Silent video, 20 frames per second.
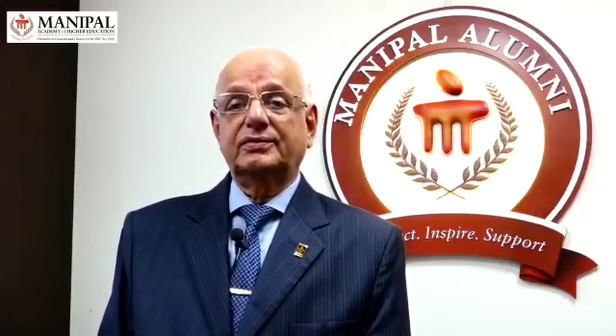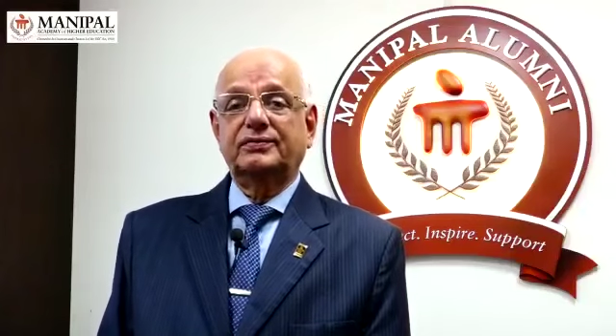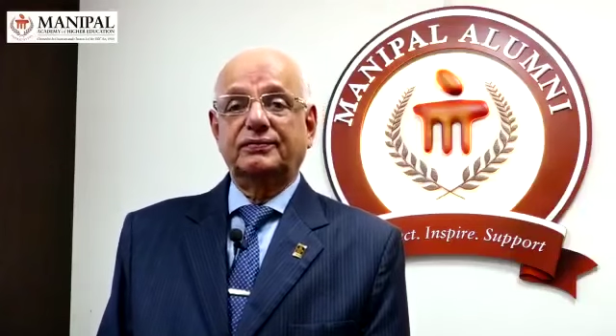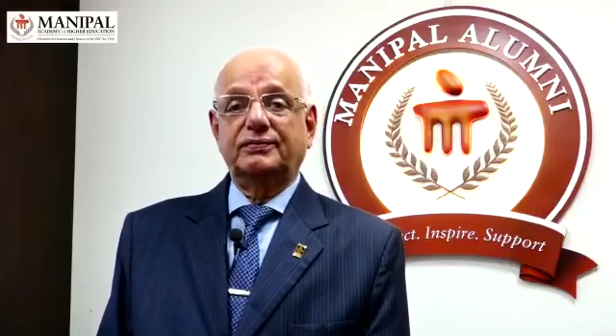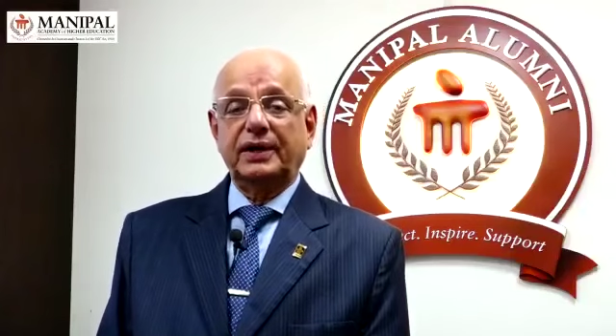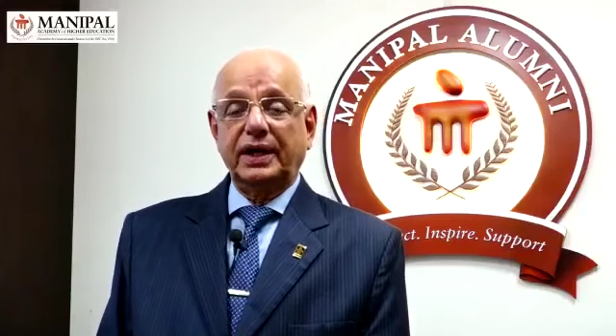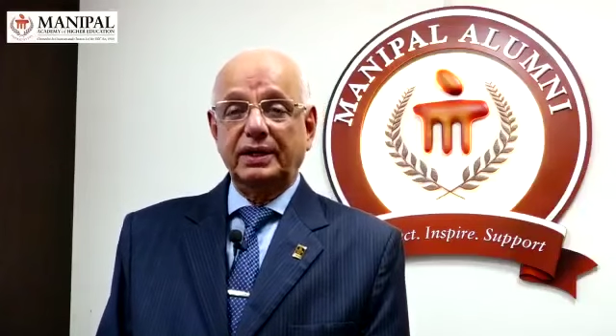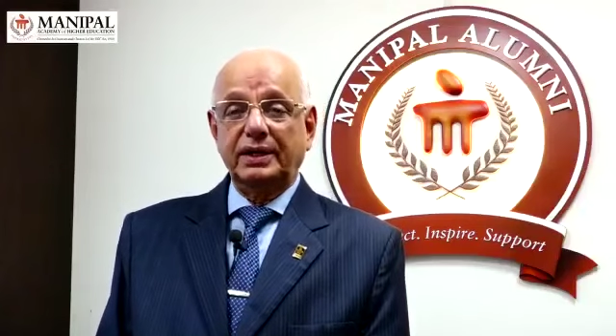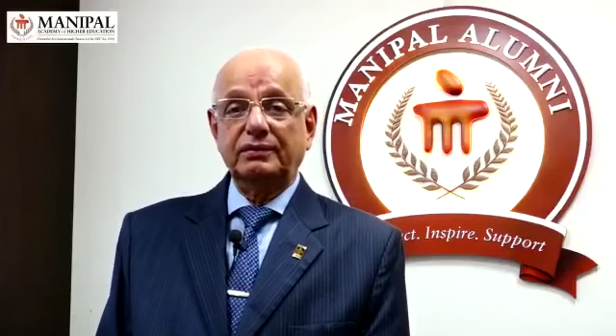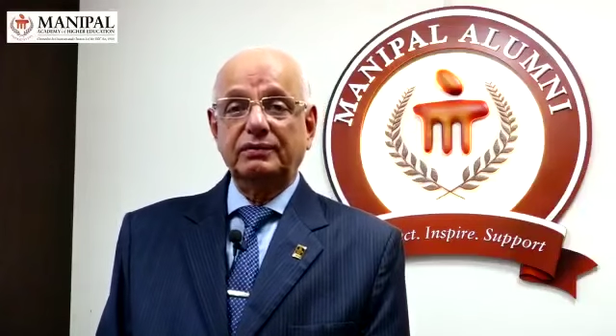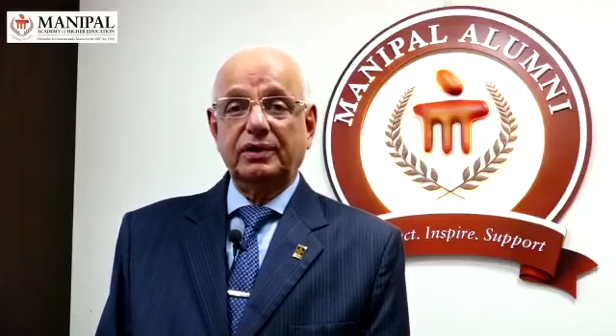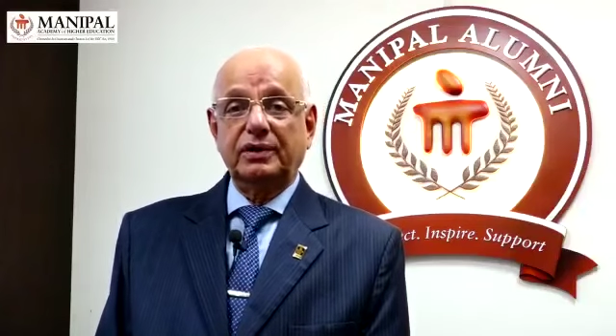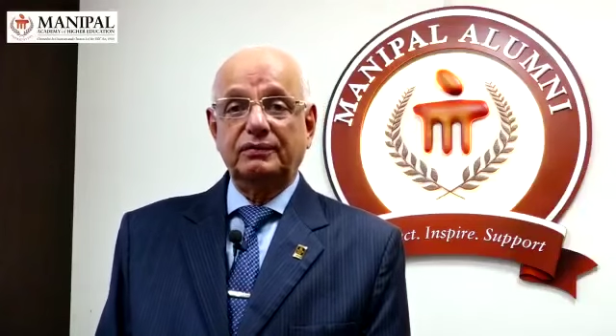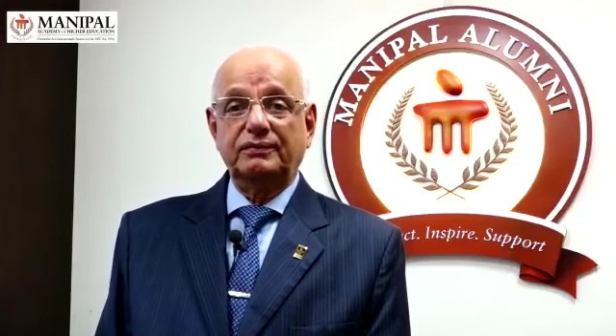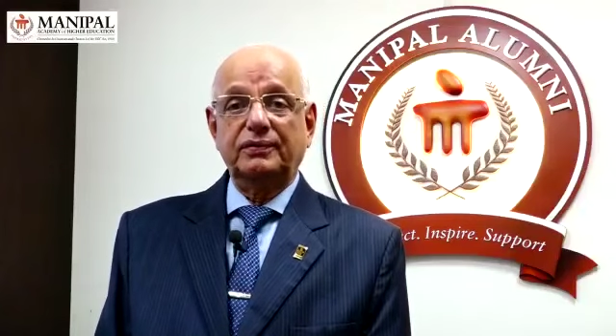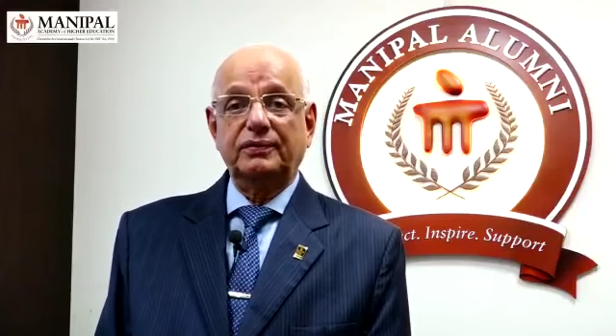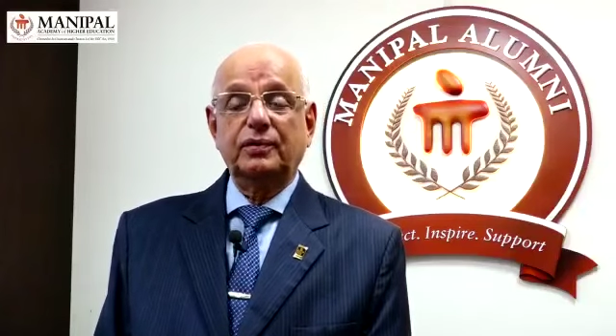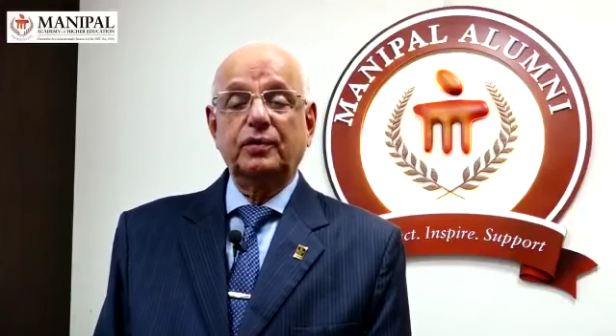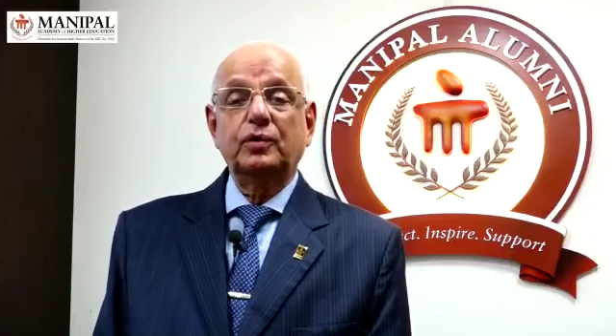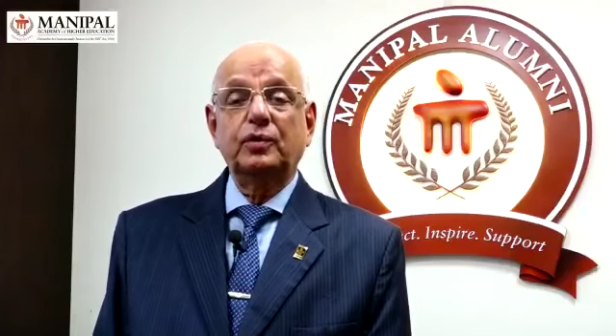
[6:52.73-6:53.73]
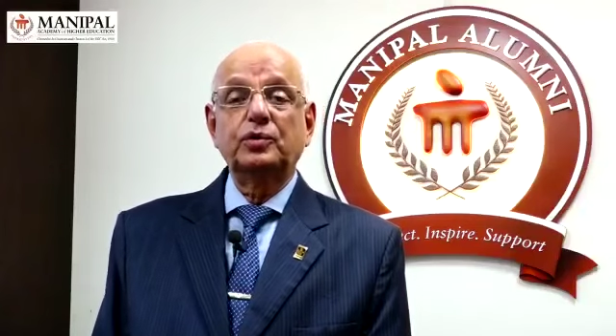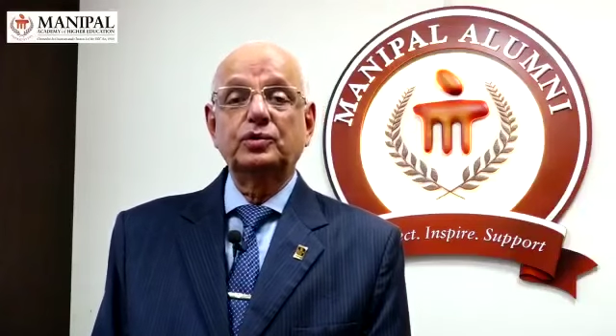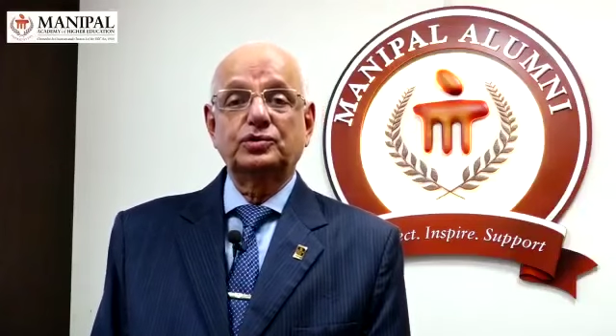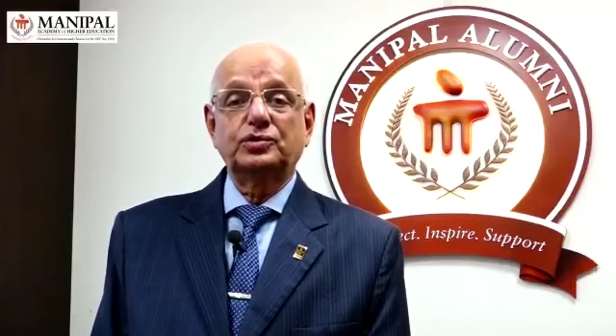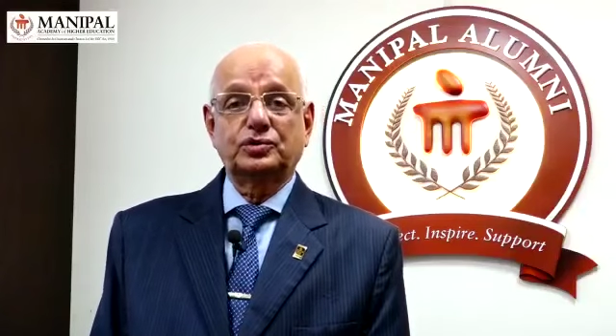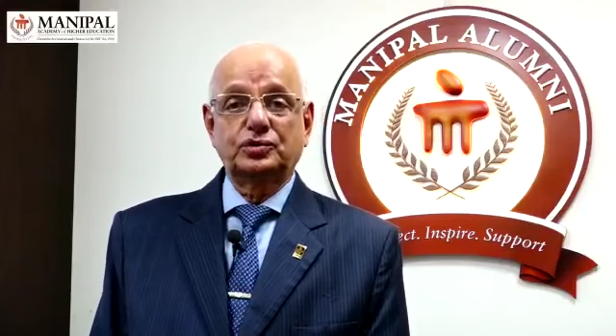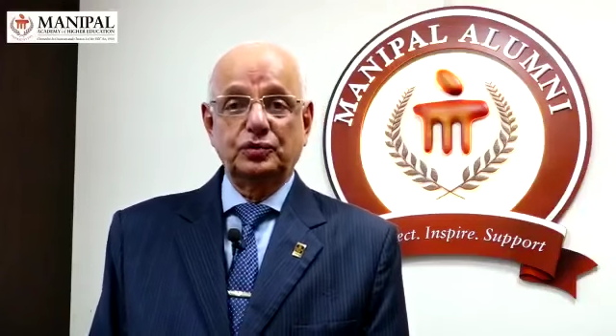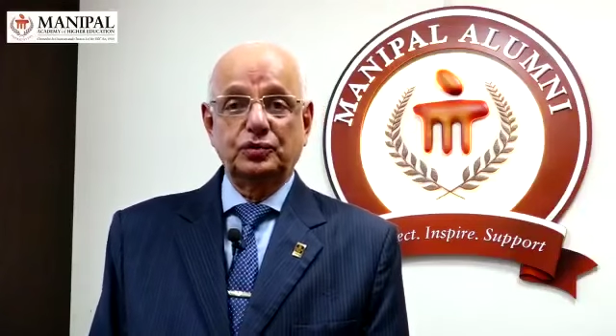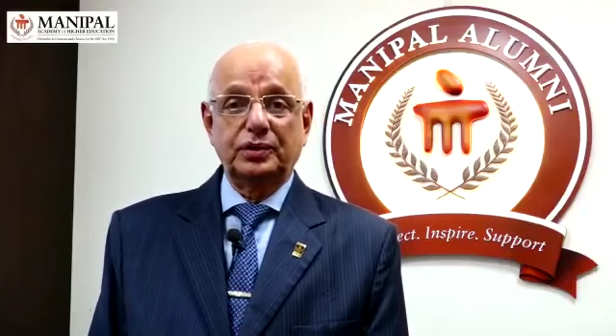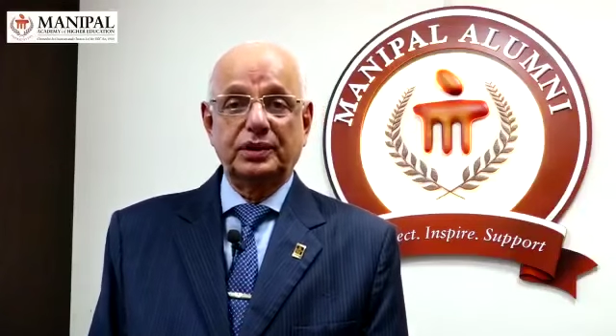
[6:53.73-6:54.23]
five of our old
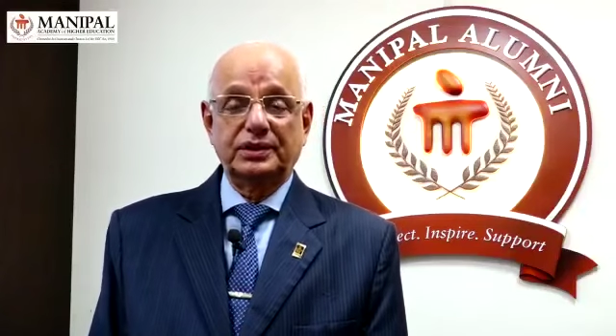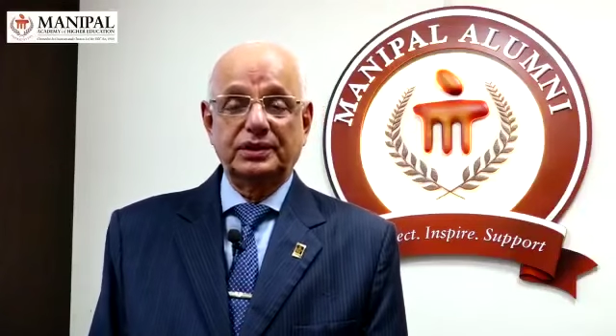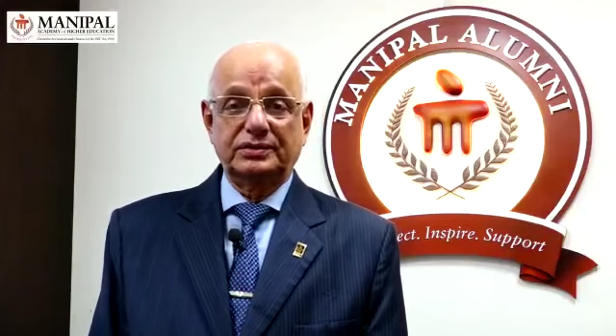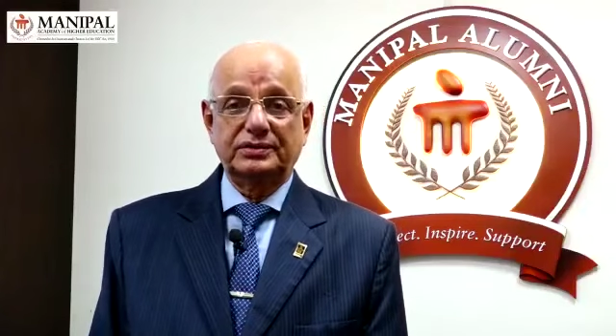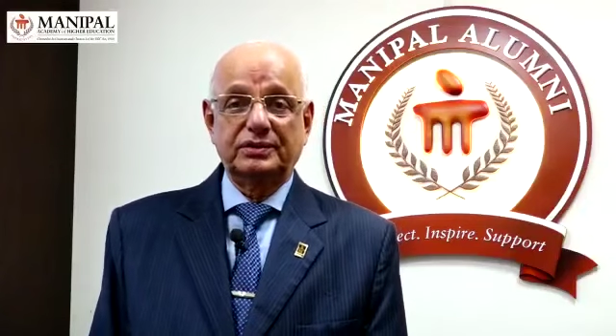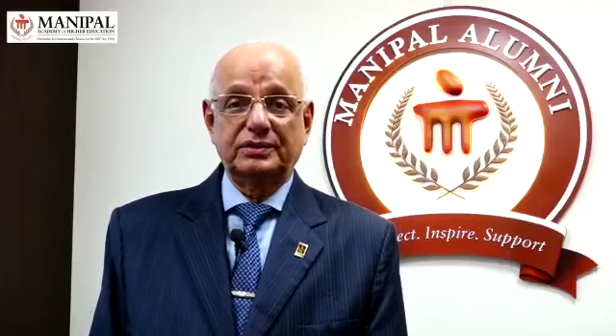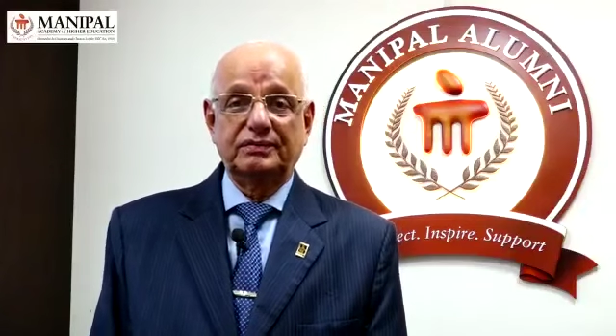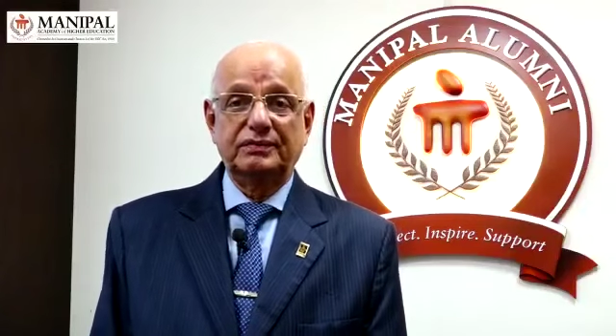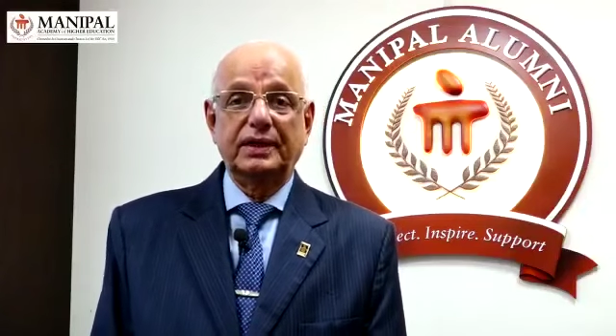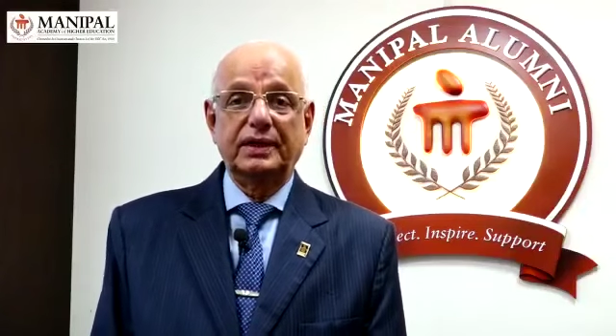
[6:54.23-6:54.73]
students of